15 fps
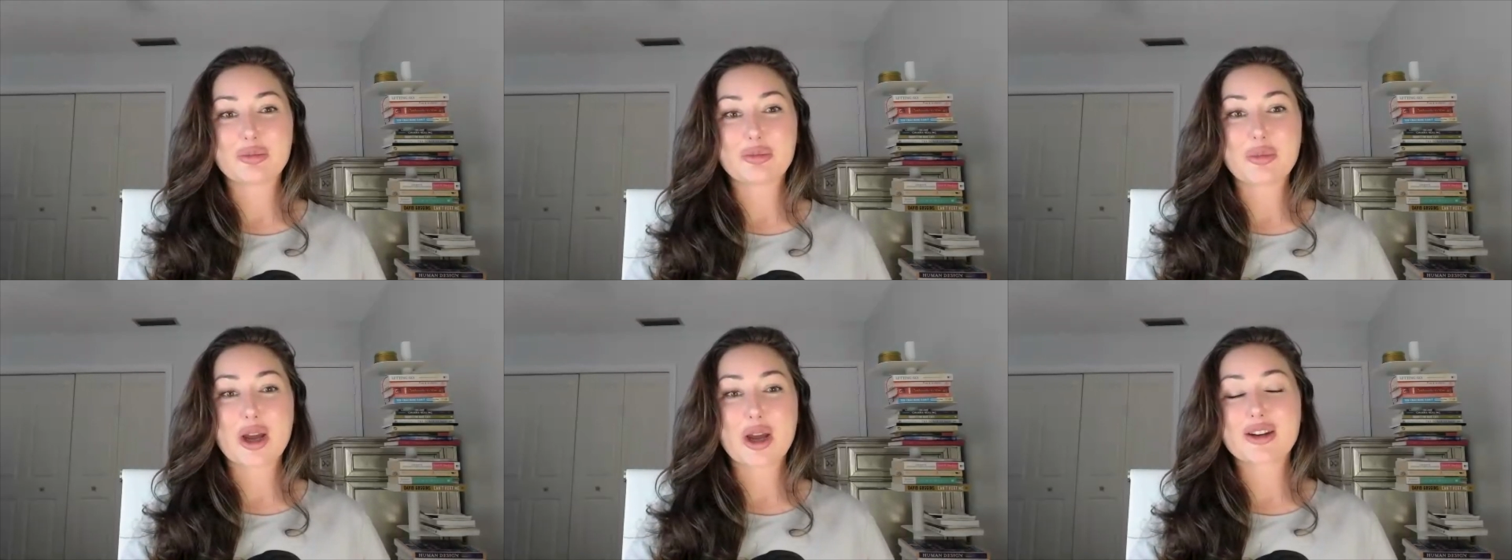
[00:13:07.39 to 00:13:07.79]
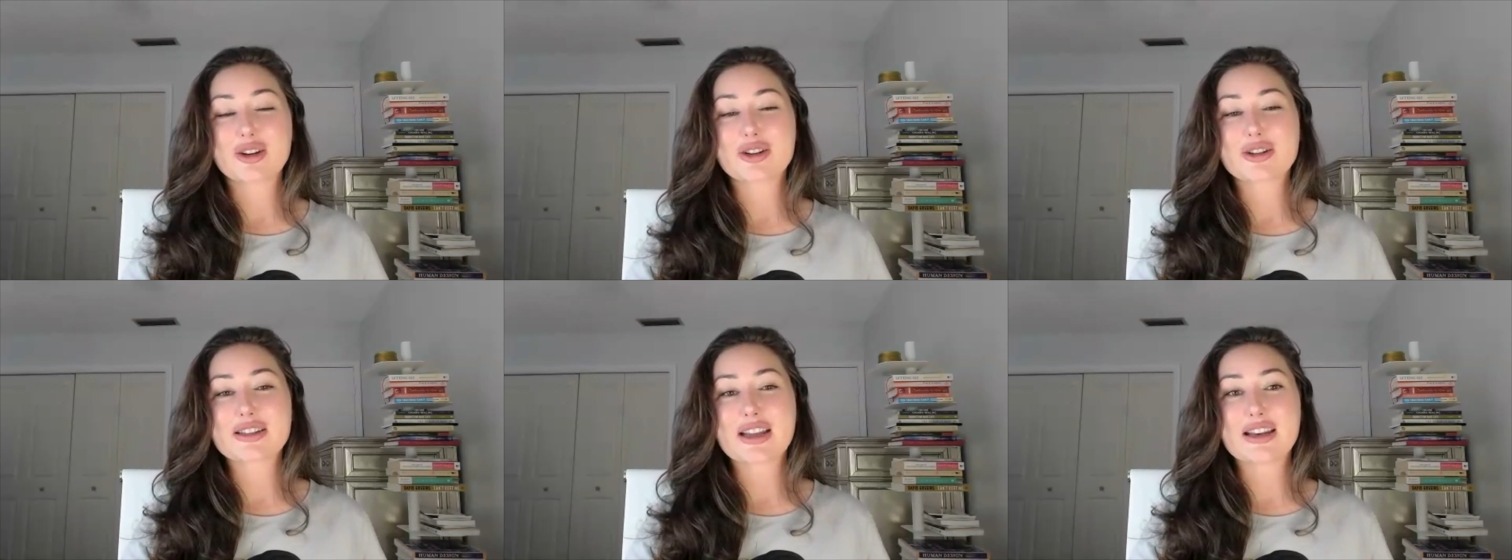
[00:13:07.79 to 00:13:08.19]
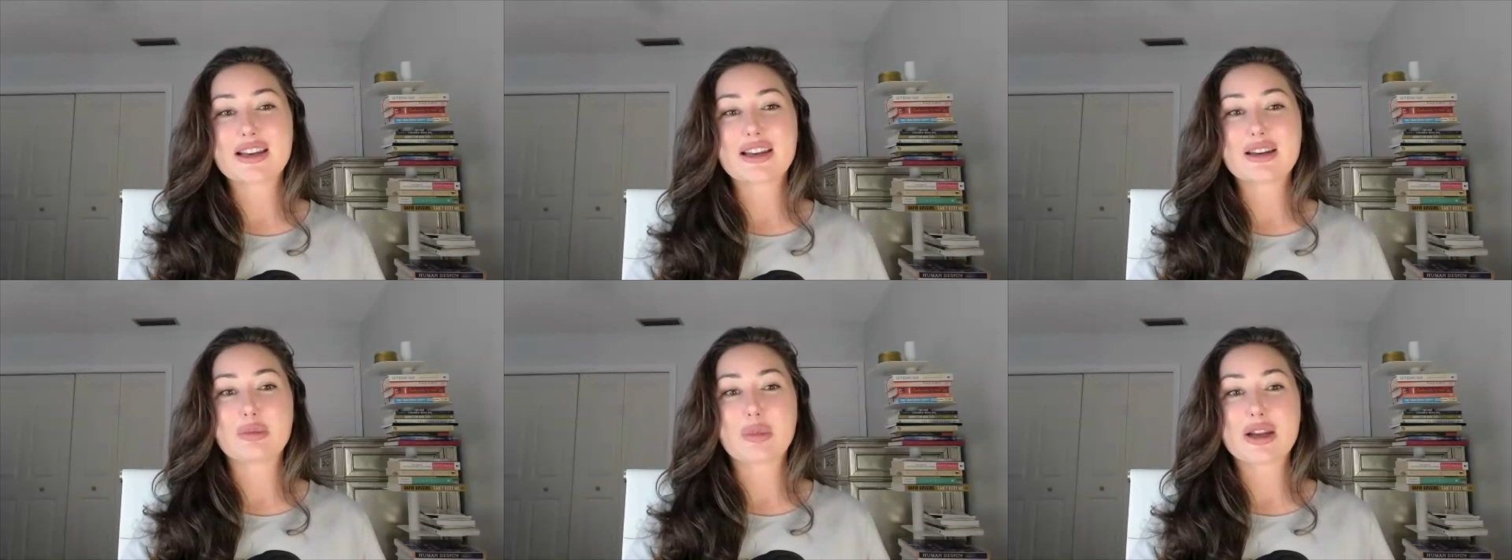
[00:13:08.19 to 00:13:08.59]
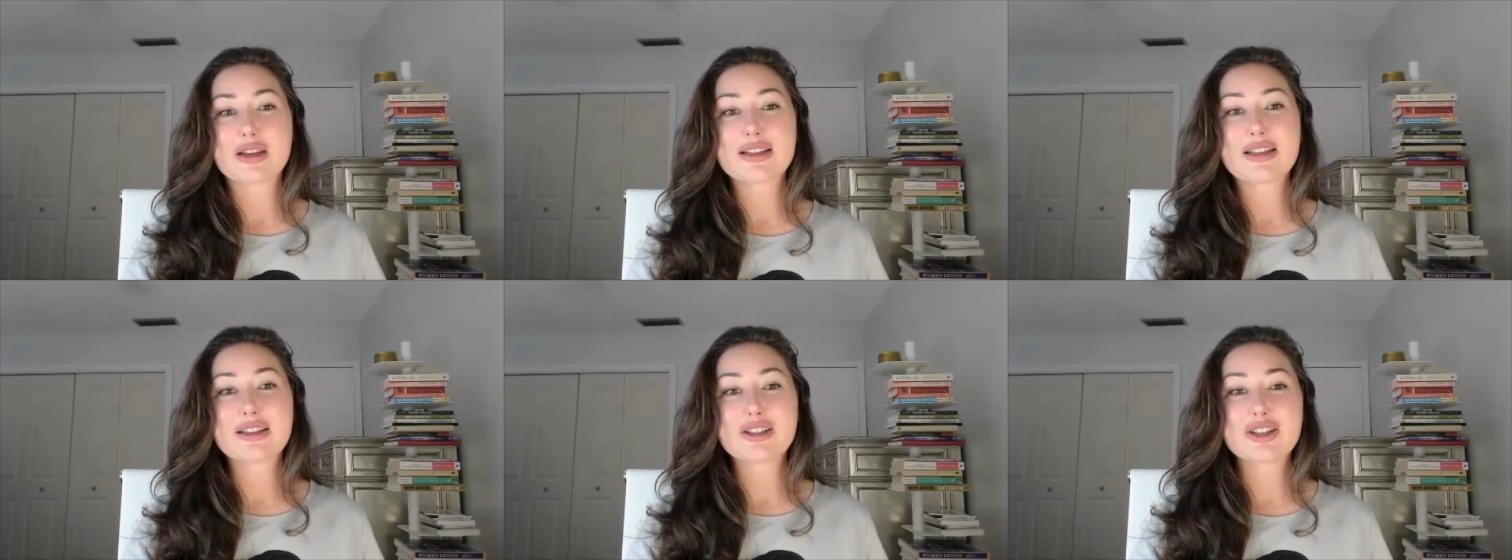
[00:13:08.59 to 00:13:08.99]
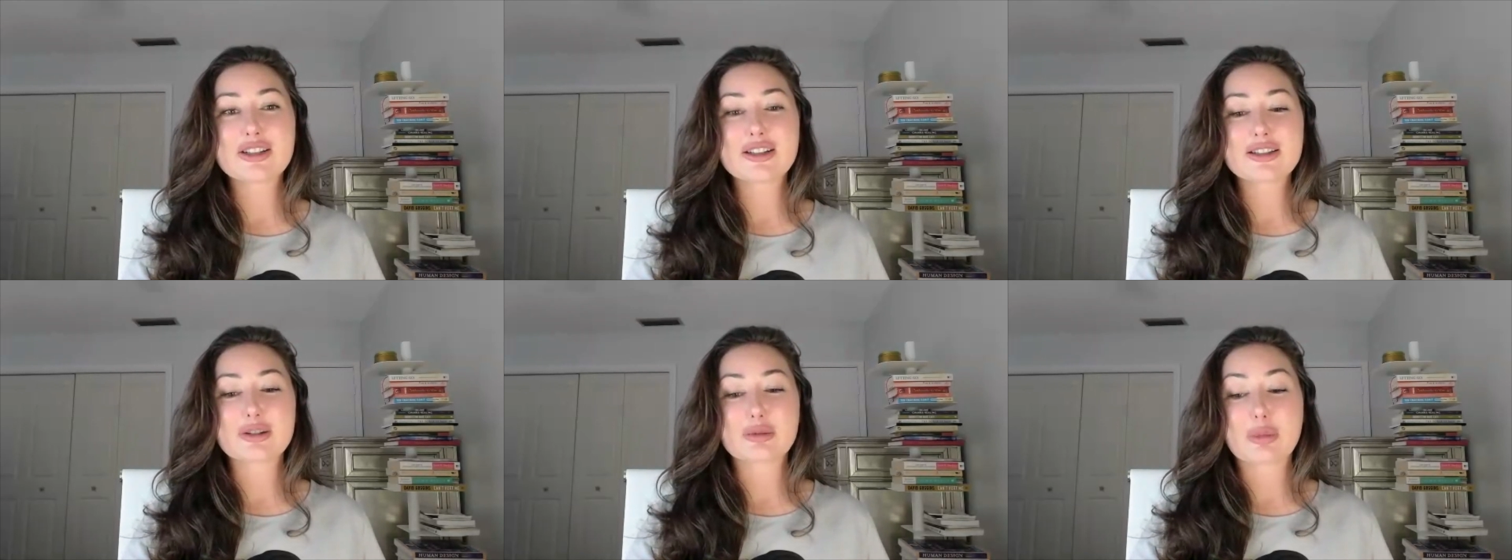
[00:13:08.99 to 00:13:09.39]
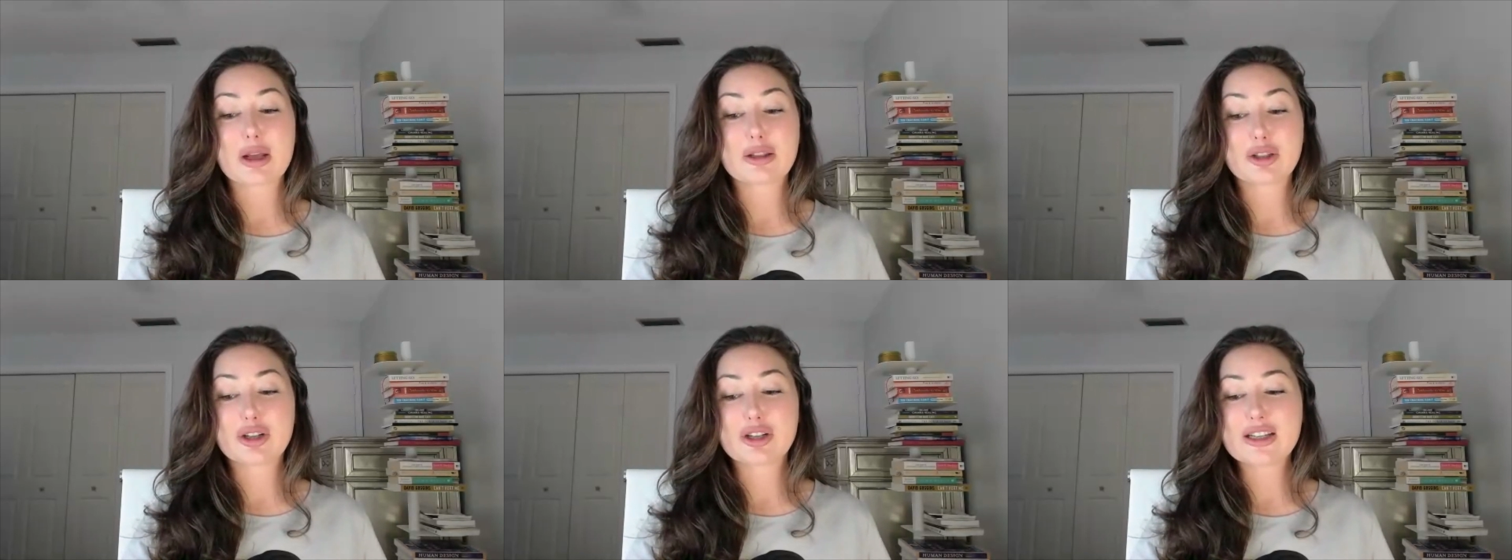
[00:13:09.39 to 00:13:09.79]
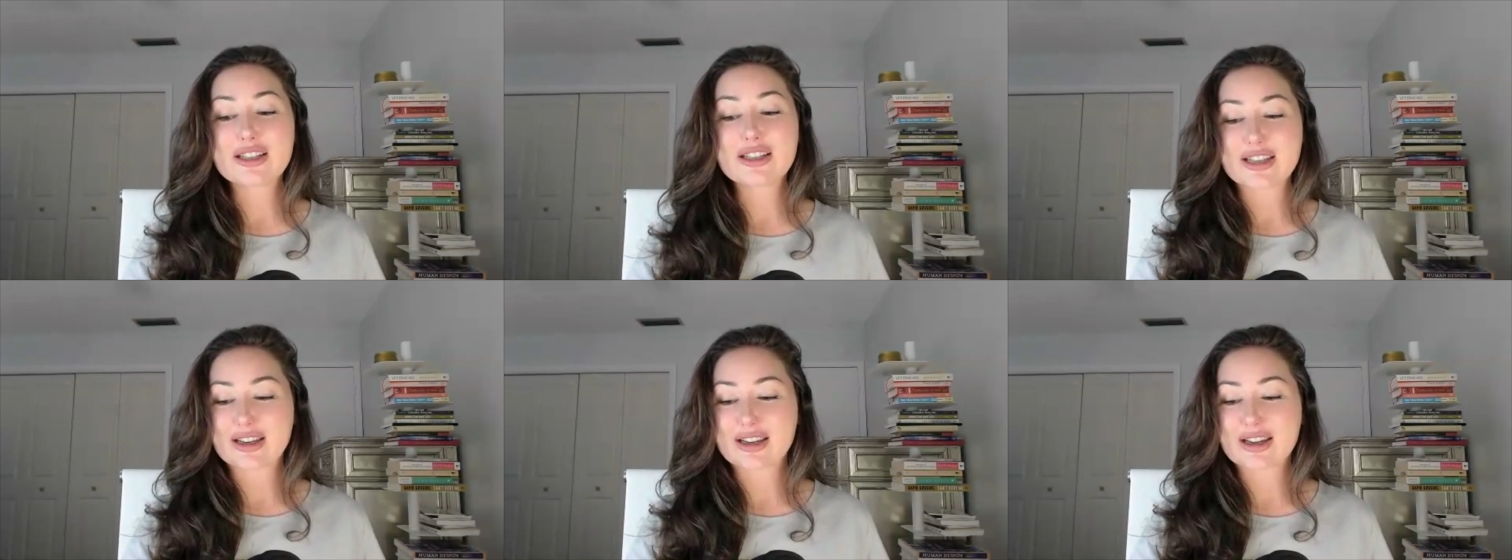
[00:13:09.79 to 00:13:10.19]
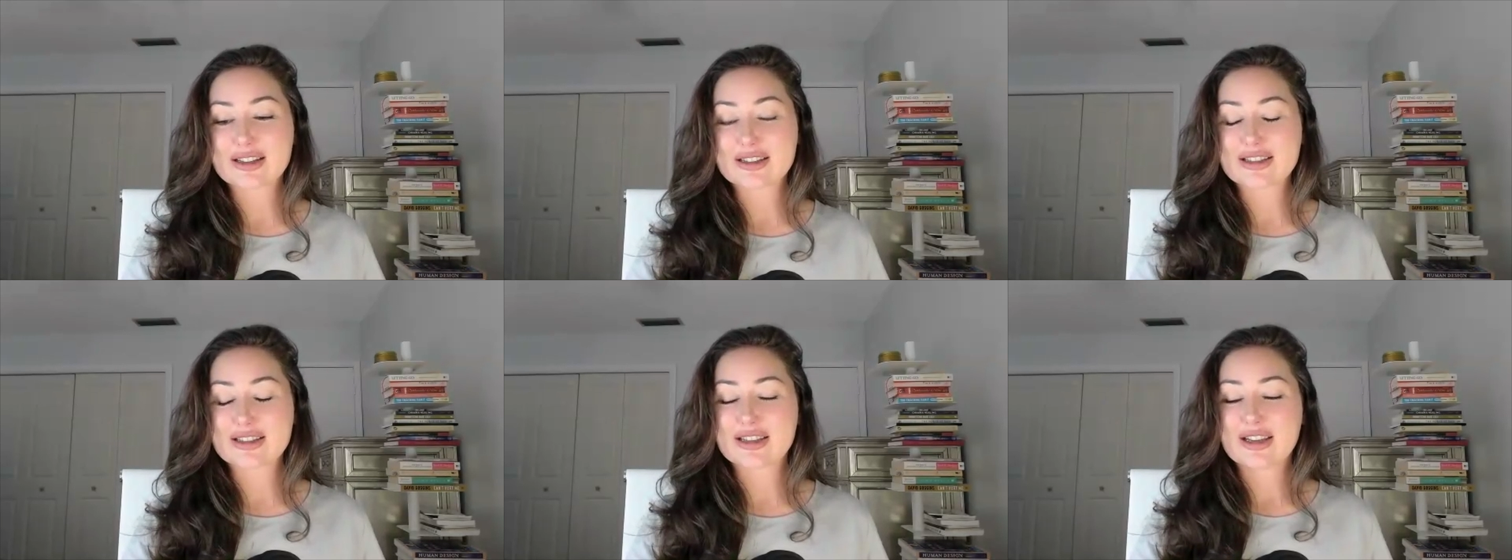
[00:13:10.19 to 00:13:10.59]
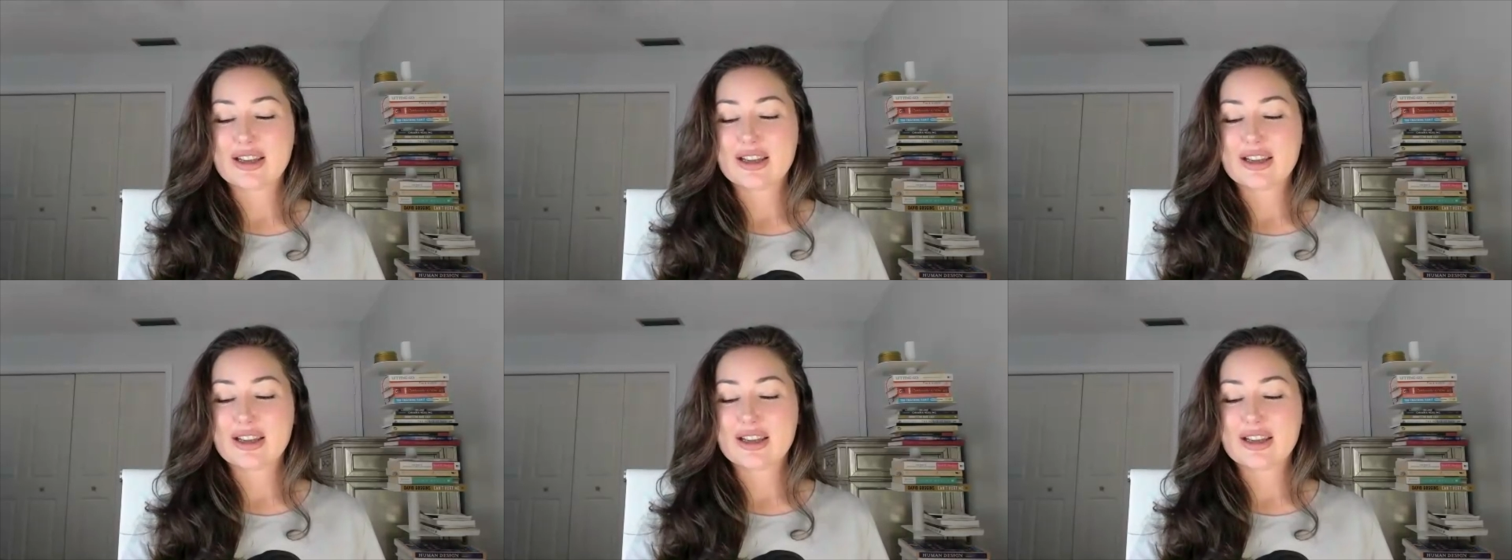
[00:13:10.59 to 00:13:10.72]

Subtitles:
my understanding and my teachings or my learnings, I guess,